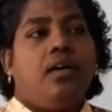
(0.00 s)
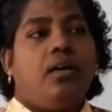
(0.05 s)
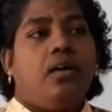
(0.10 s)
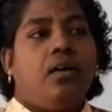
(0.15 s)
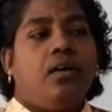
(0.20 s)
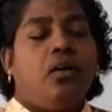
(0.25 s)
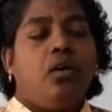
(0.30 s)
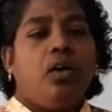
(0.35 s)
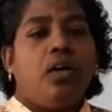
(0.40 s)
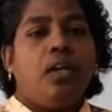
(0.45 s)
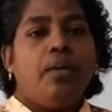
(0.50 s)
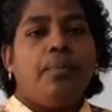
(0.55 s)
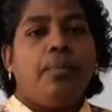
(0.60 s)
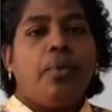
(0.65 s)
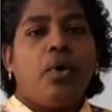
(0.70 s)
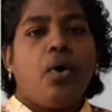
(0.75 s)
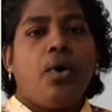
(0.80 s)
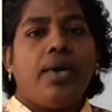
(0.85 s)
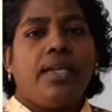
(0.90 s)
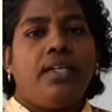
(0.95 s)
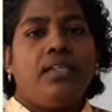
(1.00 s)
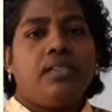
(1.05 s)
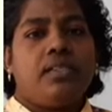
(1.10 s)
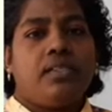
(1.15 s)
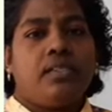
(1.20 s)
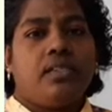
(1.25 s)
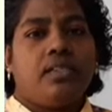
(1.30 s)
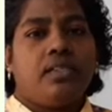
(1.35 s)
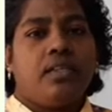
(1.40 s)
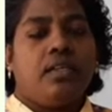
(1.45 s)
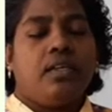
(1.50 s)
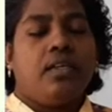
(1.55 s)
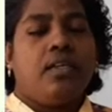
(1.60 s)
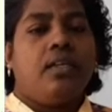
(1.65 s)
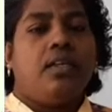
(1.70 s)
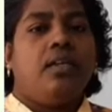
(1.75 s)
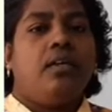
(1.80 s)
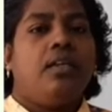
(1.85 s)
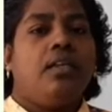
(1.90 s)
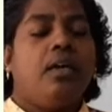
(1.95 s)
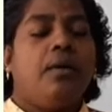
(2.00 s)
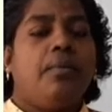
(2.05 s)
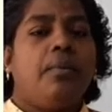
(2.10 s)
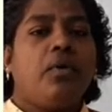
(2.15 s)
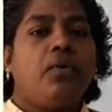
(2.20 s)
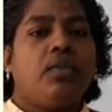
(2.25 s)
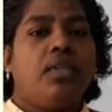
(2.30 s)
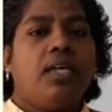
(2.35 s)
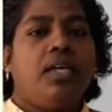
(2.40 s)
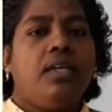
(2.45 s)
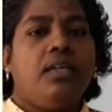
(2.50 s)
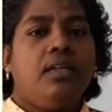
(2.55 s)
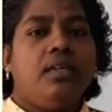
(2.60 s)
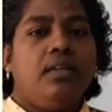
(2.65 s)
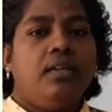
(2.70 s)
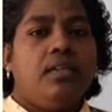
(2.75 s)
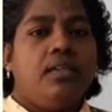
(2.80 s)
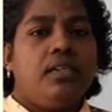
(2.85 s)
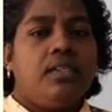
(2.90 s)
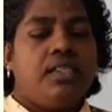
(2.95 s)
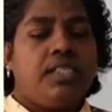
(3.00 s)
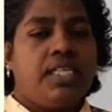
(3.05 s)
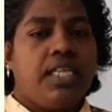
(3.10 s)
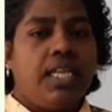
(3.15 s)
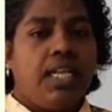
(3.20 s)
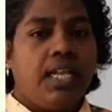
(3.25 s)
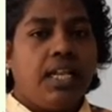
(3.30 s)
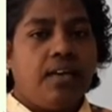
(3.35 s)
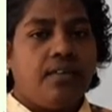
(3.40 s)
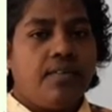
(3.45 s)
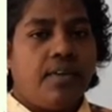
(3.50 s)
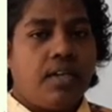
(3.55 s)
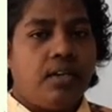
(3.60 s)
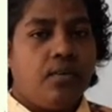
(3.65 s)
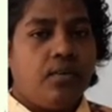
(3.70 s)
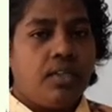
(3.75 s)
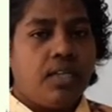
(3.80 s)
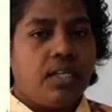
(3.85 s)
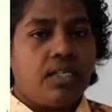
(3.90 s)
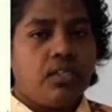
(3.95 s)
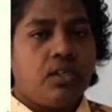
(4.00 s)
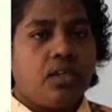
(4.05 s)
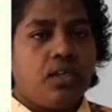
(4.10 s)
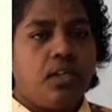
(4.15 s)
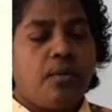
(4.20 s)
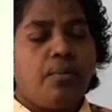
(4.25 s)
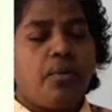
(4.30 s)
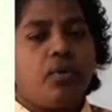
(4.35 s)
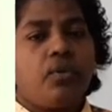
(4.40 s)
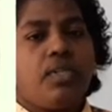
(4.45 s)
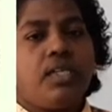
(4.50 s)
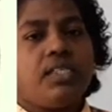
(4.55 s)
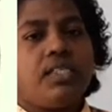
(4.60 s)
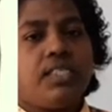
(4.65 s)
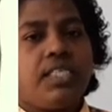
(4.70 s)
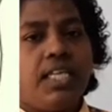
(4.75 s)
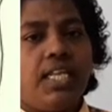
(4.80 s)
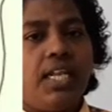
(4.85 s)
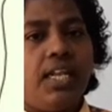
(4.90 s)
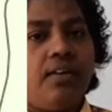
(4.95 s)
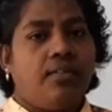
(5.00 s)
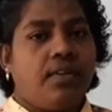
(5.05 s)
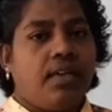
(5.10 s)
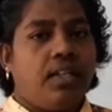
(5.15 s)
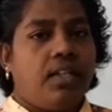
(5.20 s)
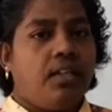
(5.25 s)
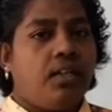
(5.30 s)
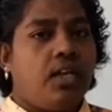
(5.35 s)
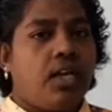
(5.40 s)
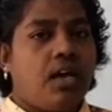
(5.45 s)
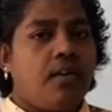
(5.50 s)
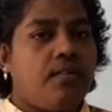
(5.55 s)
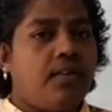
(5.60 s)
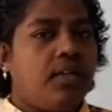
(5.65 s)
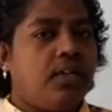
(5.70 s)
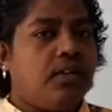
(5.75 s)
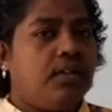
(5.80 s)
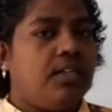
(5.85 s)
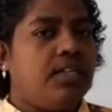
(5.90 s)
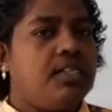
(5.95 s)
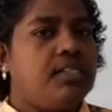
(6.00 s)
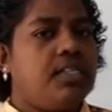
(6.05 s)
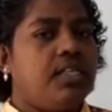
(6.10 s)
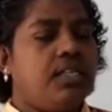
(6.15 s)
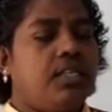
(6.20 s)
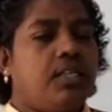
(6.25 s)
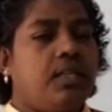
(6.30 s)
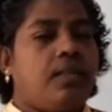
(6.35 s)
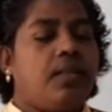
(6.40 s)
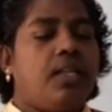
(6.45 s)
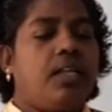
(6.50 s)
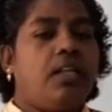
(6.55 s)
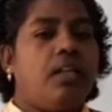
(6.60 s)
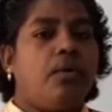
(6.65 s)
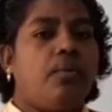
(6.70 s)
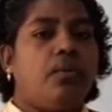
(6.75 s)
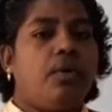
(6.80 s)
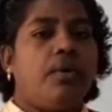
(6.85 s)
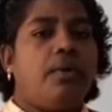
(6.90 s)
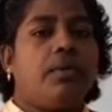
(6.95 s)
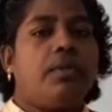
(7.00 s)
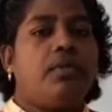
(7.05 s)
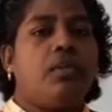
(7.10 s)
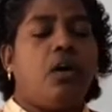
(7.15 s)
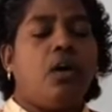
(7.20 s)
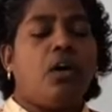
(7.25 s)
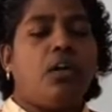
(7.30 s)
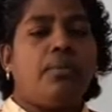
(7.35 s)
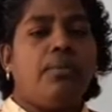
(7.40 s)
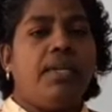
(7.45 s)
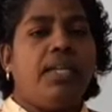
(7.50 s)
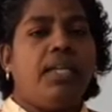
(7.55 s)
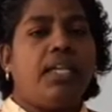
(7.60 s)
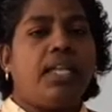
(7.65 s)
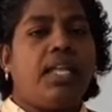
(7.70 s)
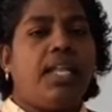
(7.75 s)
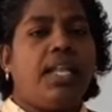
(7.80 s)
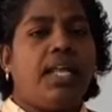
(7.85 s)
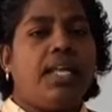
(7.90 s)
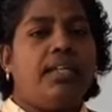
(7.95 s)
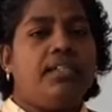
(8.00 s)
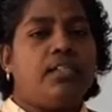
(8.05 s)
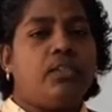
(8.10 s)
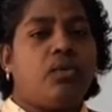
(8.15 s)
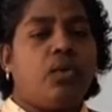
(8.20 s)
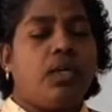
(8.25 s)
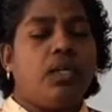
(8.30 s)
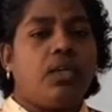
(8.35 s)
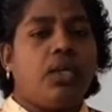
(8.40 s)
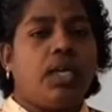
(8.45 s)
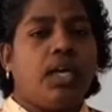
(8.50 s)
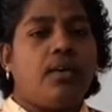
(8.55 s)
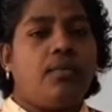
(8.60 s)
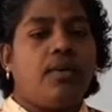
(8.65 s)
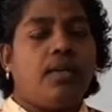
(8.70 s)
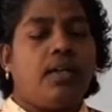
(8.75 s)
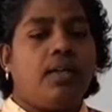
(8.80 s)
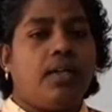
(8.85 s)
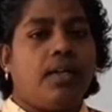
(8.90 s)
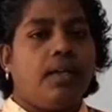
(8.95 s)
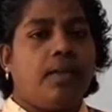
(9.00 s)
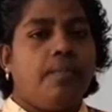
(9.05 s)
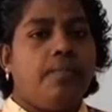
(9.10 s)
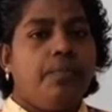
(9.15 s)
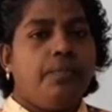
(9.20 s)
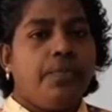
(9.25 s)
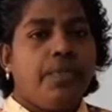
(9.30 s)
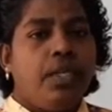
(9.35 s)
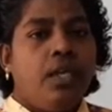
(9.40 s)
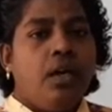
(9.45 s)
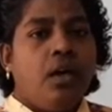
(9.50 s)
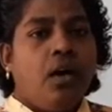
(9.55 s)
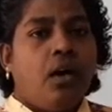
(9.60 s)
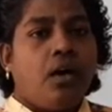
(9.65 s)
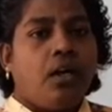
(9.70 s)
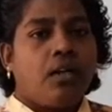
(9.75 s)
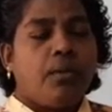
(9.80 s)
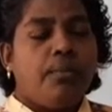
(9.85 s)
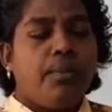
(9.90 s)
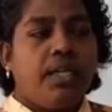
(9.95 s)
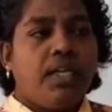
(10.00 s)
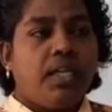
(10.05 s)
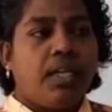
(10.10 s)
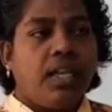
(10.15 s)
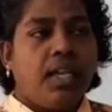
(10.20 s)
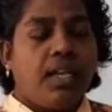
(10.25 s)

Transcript: all points above the sea level, that are above the sea level. You have learned, is it? Then about arbitrary lines, what you have learned? Arbitrary